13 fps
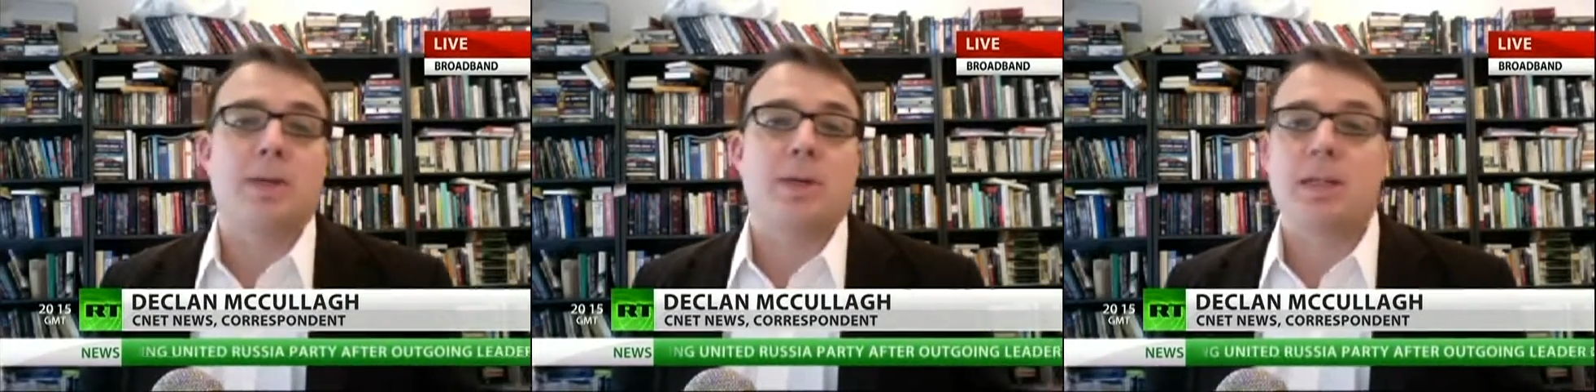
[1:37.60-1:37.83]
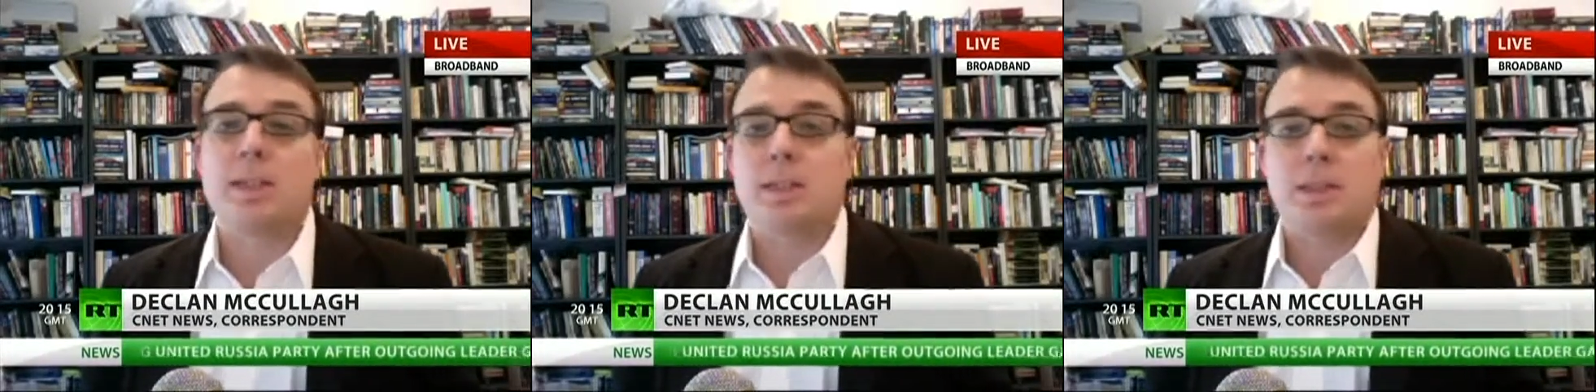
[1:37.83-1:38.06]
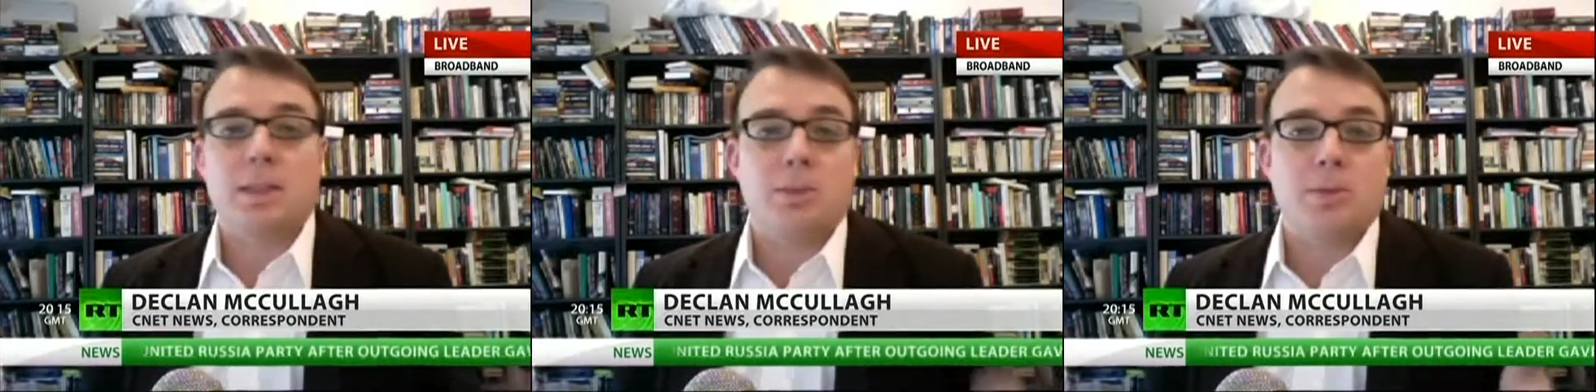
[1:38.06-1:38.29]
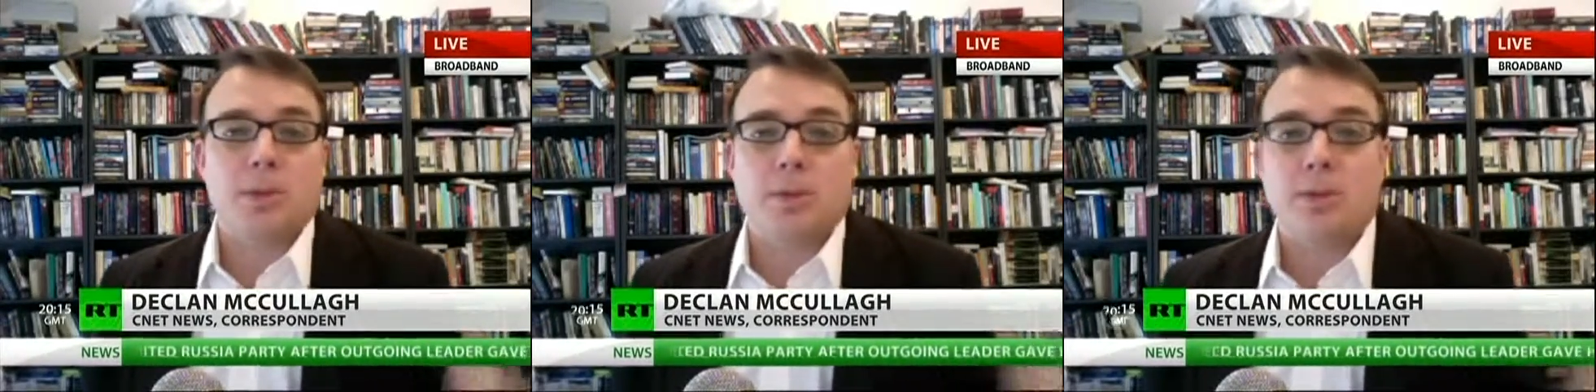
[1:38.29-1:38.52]
is because it's
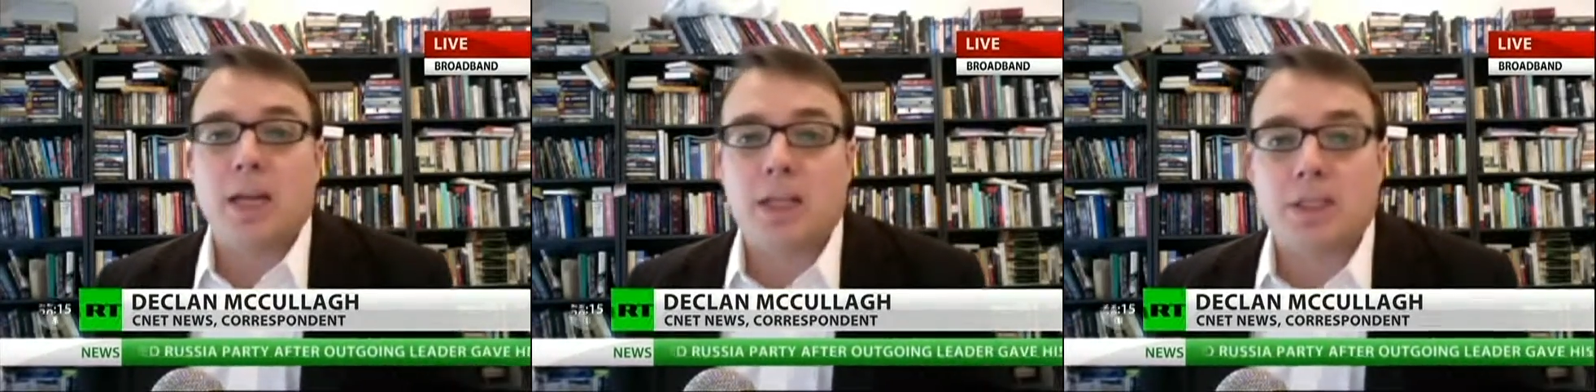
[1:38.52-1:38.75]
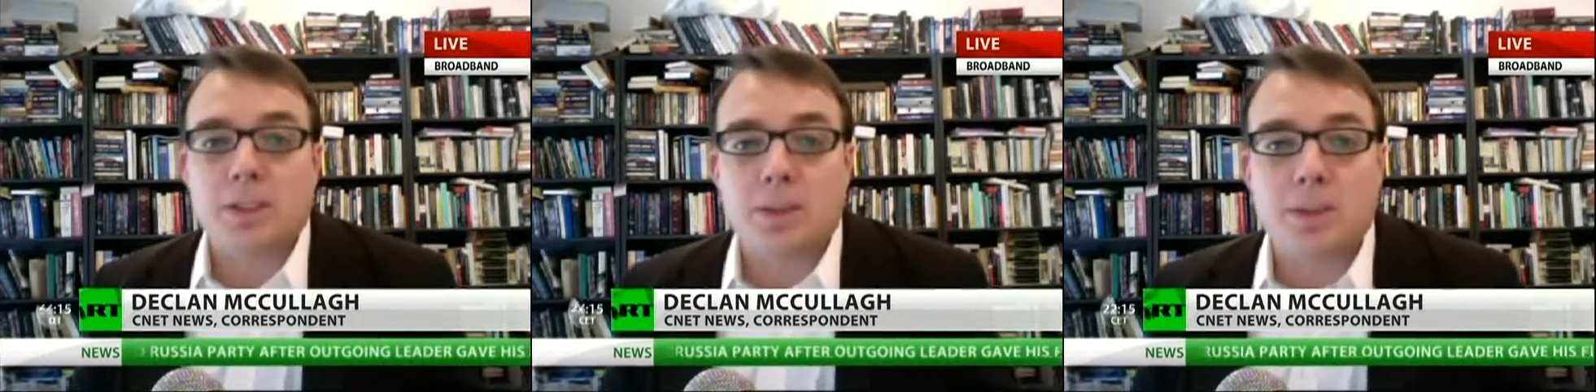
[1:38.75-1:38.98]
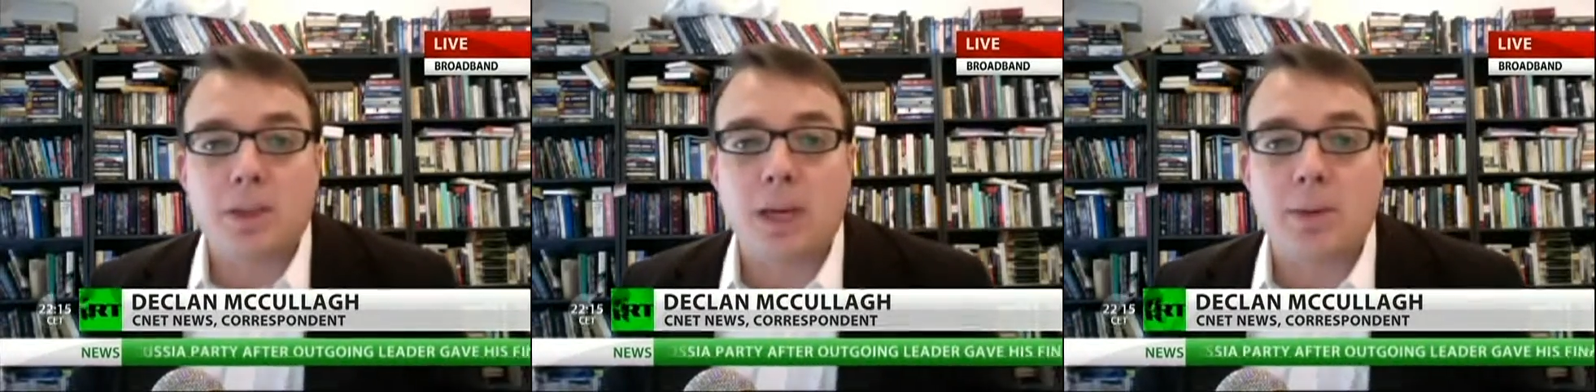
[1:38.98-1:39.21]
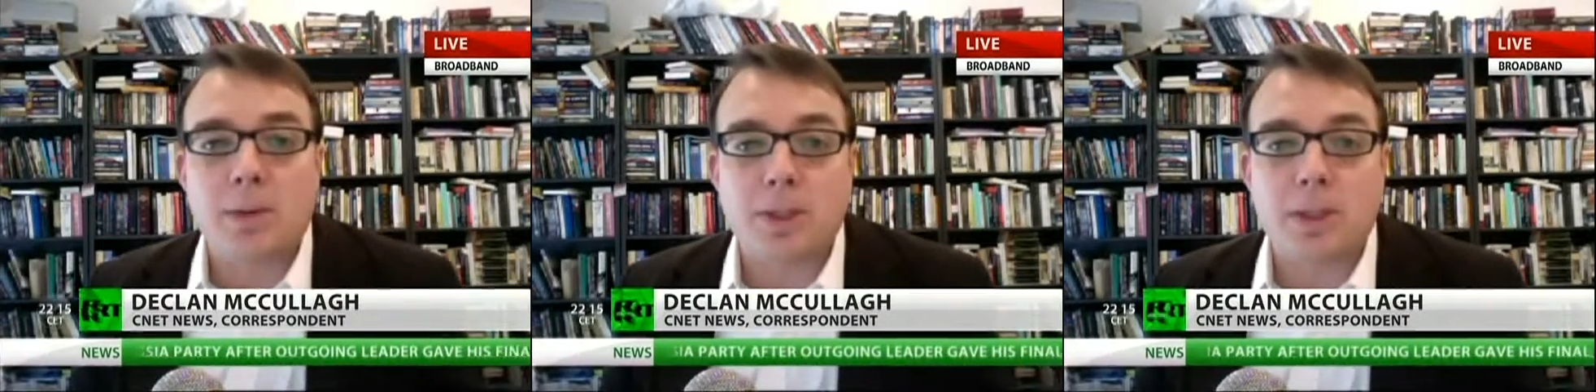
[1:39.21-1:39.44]
some sort of national
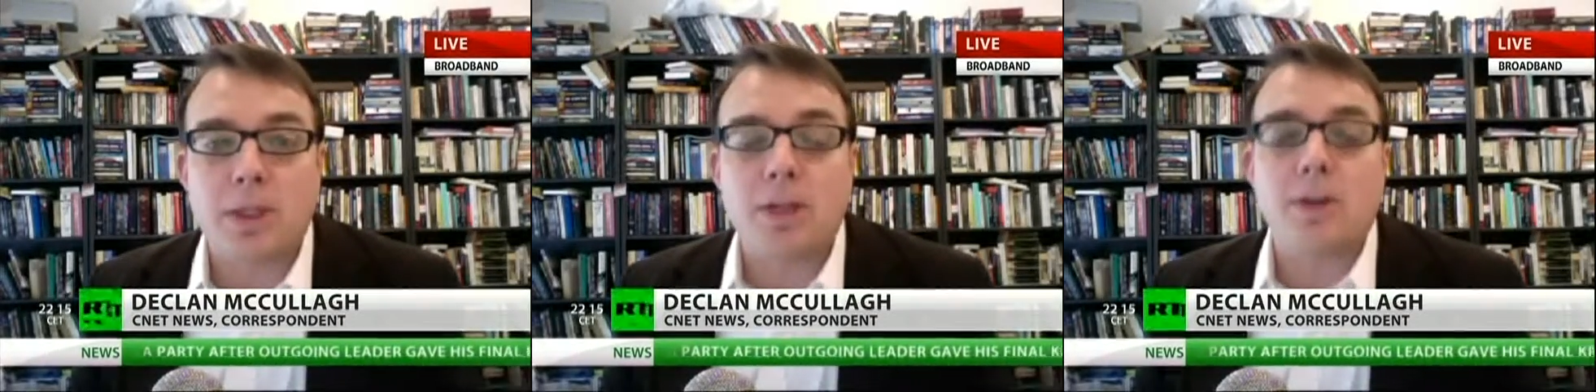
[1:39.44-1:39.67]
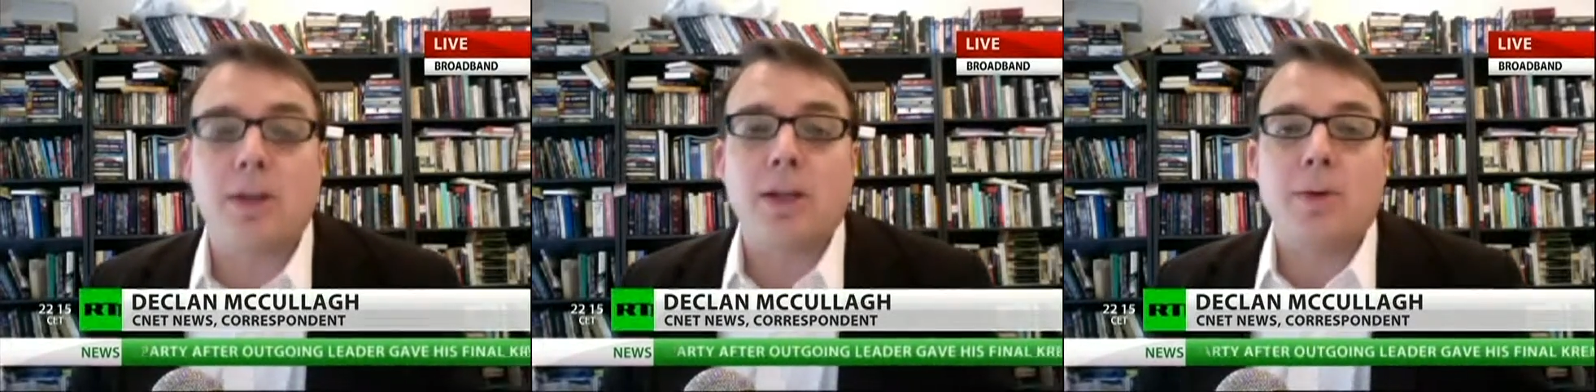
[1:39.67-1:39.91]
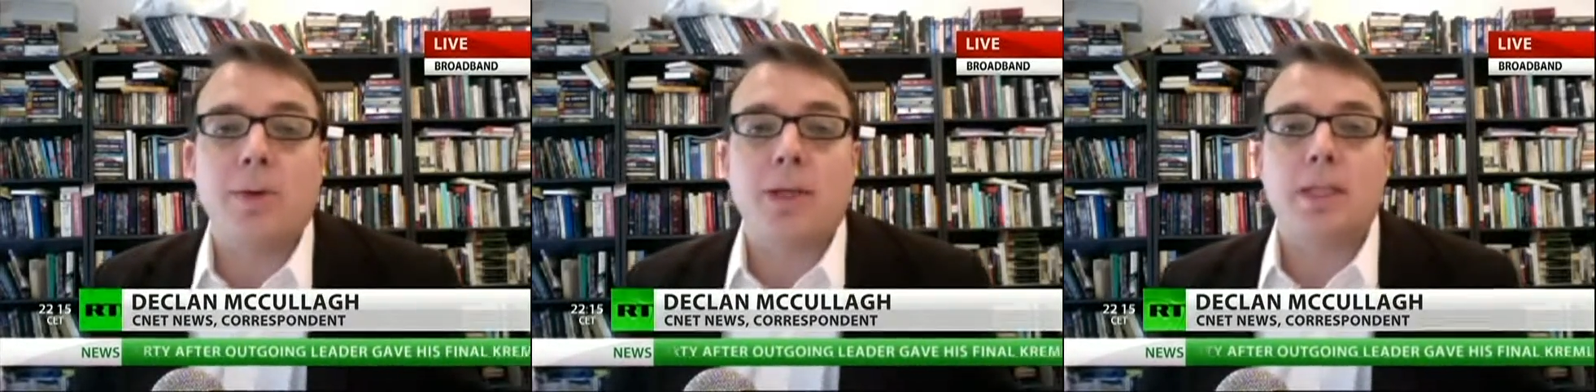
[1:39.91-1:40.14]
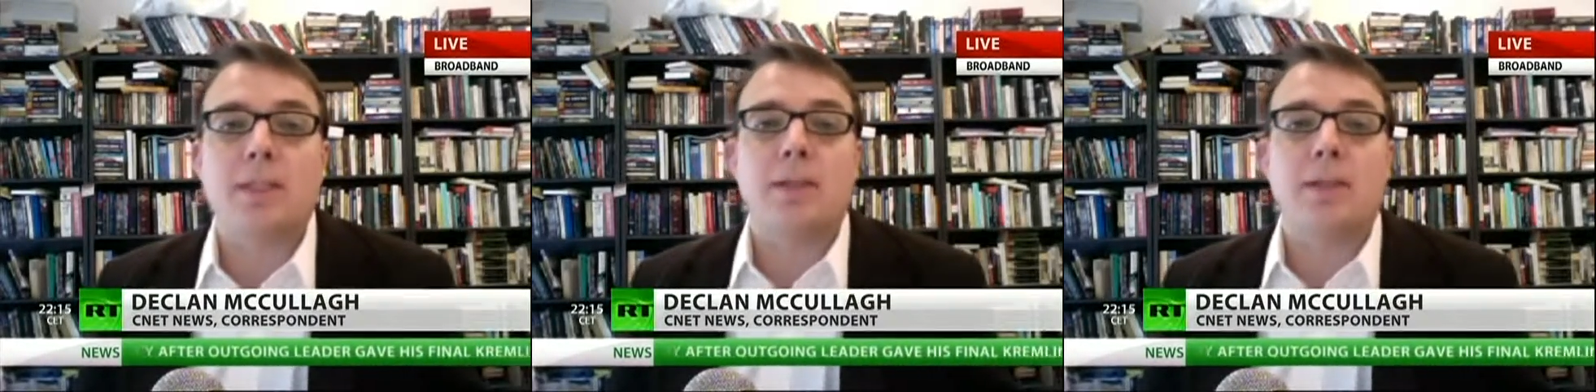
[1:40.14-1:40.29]
cybersecurity week.